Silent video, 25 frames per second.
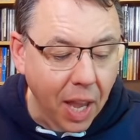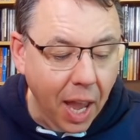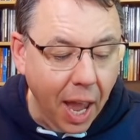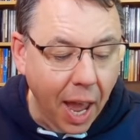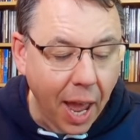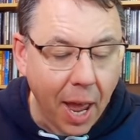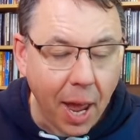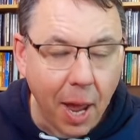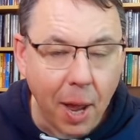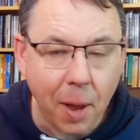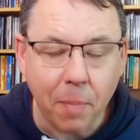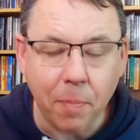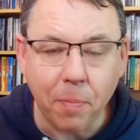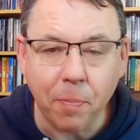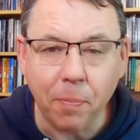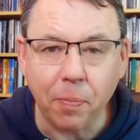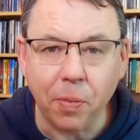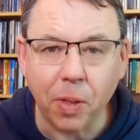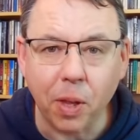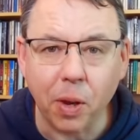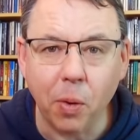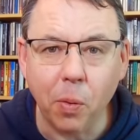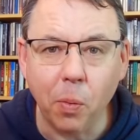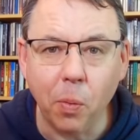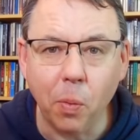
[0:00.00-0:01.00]

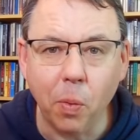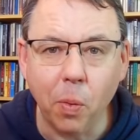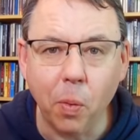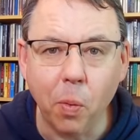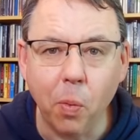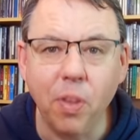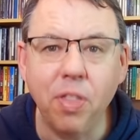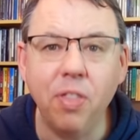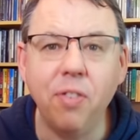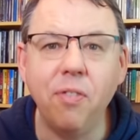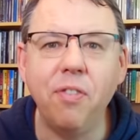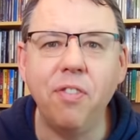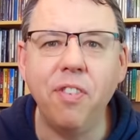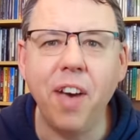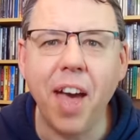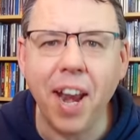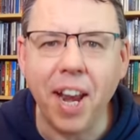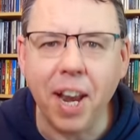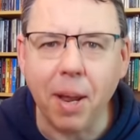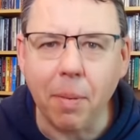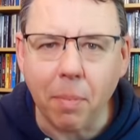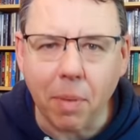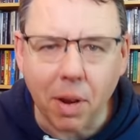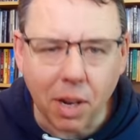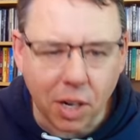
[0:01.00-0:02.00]
with
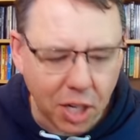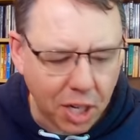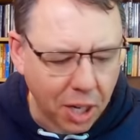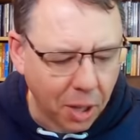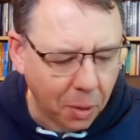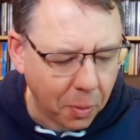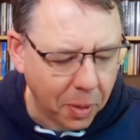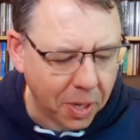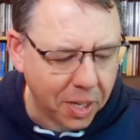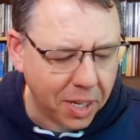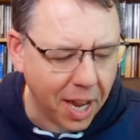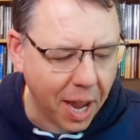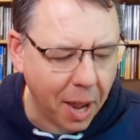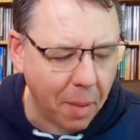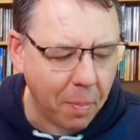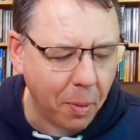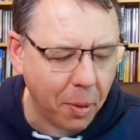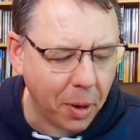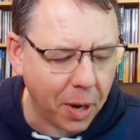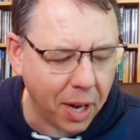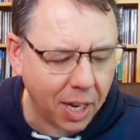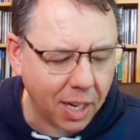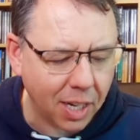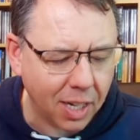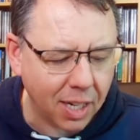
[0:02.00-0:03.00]
venom, shall we say.
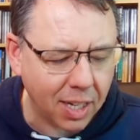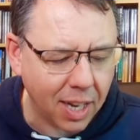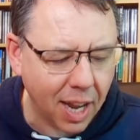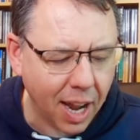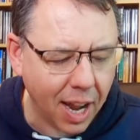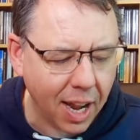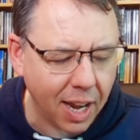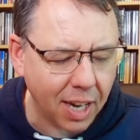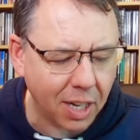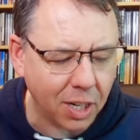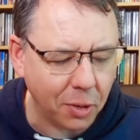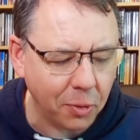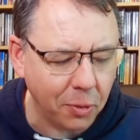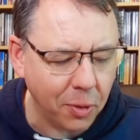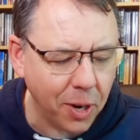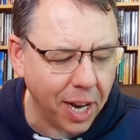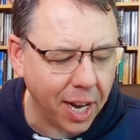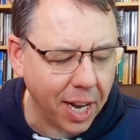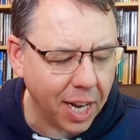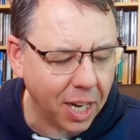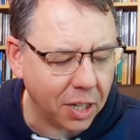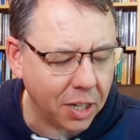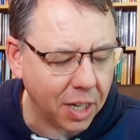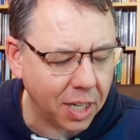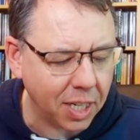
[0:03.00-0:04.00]
But it's a
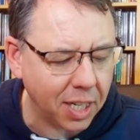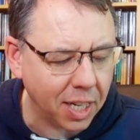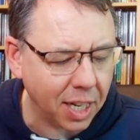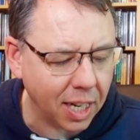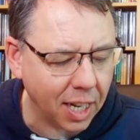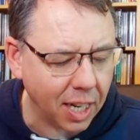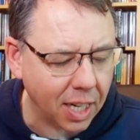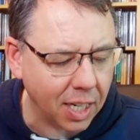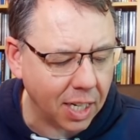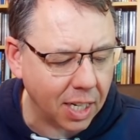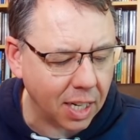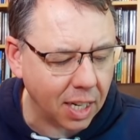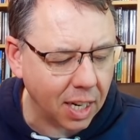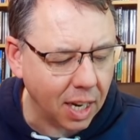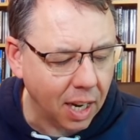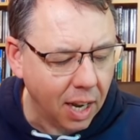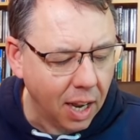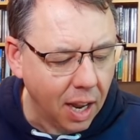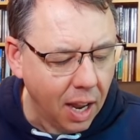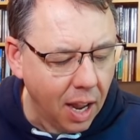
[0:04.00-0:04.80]
really interesting listen.